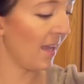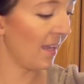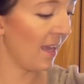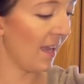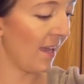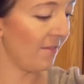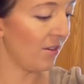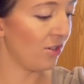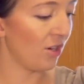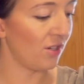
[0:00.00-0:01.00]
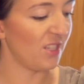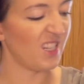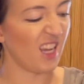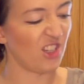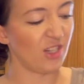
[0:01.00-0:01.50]
can't have your jars
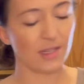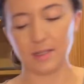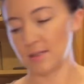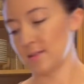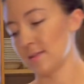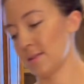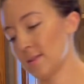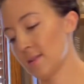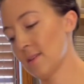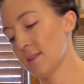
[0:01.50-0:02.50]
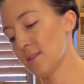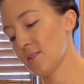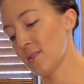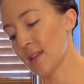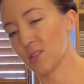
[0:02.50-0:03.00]
touching,
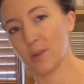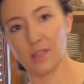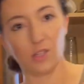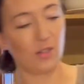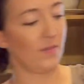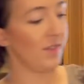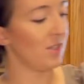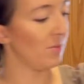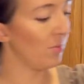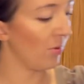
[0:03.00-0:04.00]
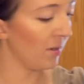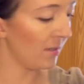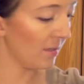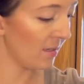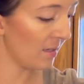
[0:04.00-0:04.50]
so that's why the trivet's
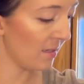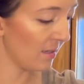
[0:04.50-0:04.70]
important.